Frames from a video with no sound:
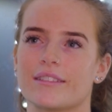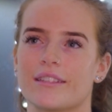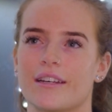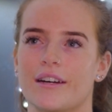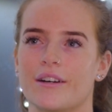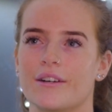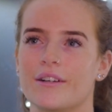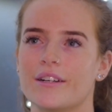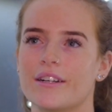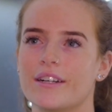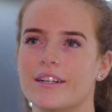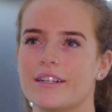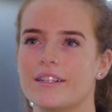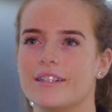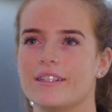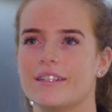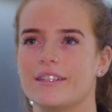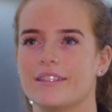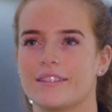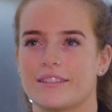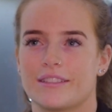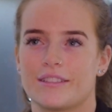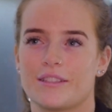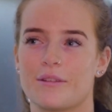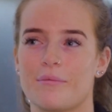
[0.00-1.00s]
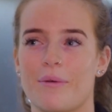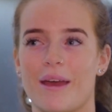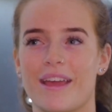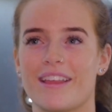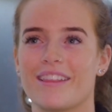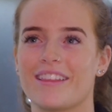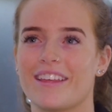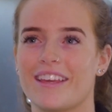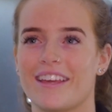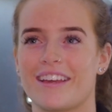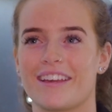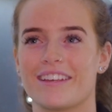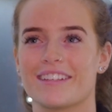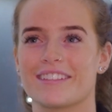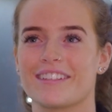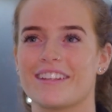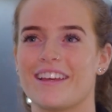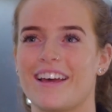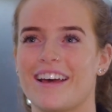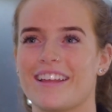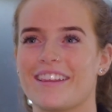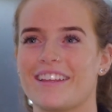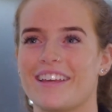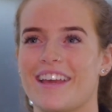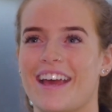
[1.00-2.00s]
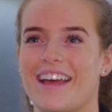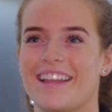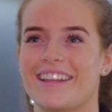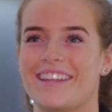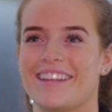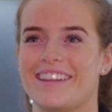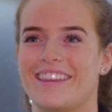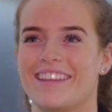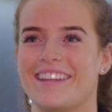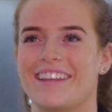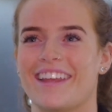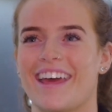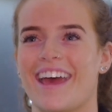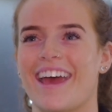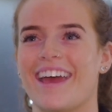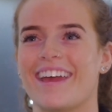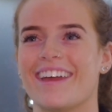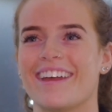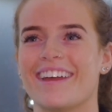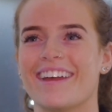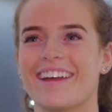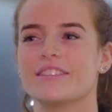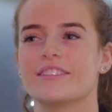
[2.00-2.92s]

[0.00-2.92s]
So it's the main thing, isn't it, at the end of the day.